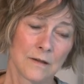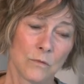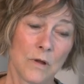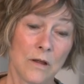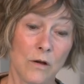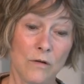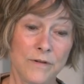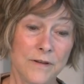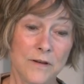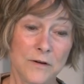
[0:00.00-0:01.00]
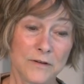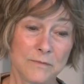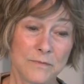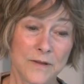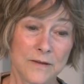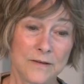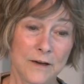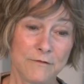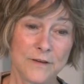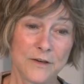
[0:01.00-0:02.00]
Well, over the years, the
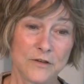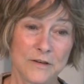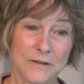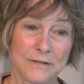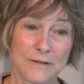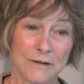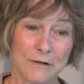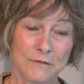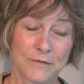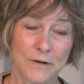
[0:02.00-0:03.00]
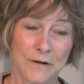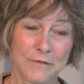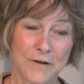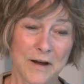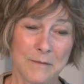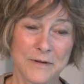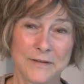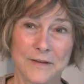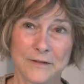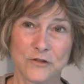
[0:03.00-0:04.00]
definitions of, of commons
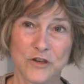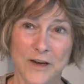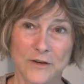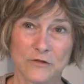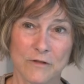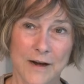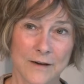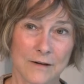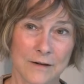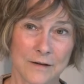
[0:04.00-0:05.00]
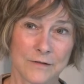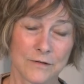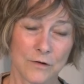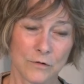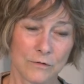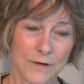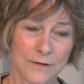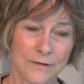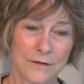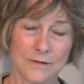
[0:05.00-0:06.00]
has changed radically. So it,
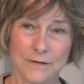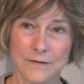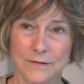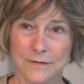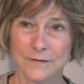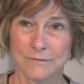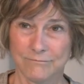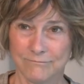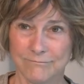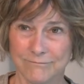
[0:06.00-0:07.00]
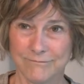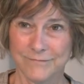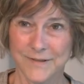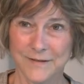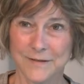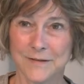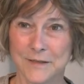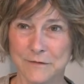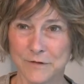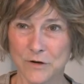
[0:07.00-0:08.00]
this is this is a
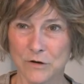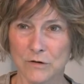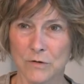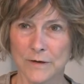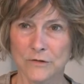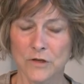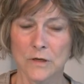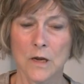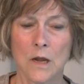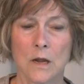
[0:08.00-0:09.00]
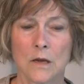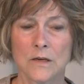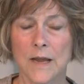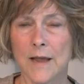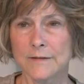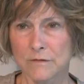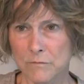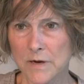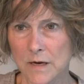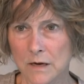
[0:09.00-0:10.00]
difficult question to ask
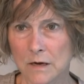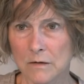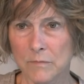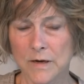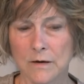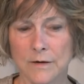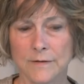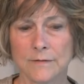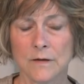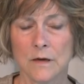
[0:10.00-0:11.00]
me because